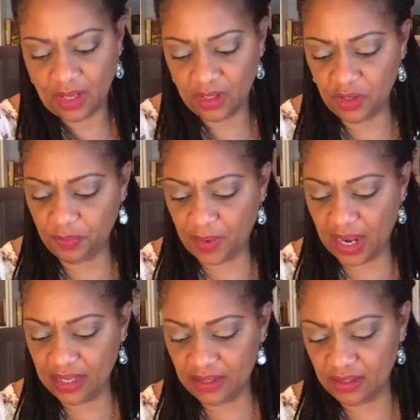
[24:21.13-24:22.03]
you
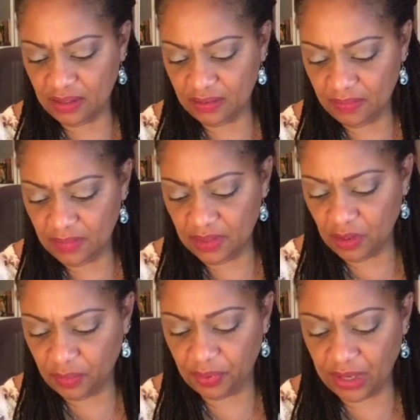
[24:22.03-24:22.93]
buy them
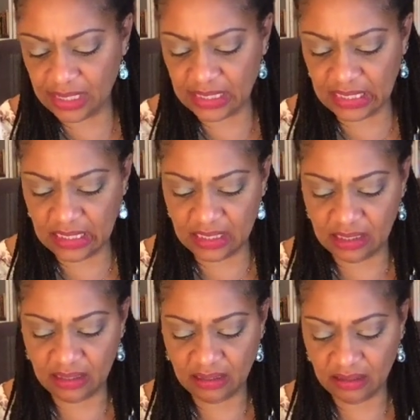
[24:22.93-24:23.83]
little presents.
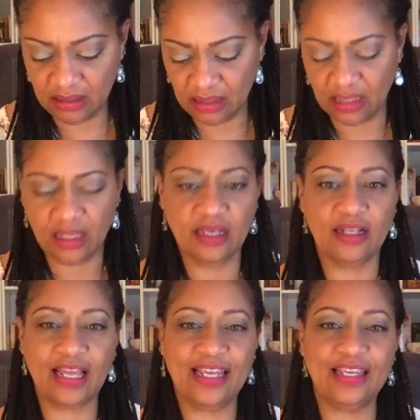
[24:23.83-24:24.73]

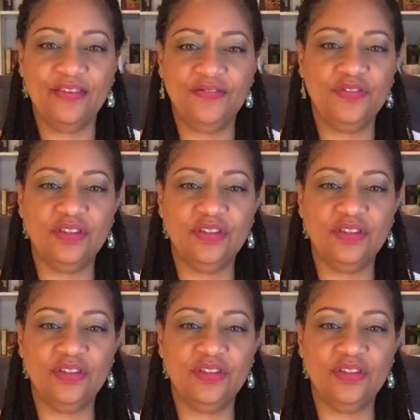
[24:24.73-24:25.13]
Like it's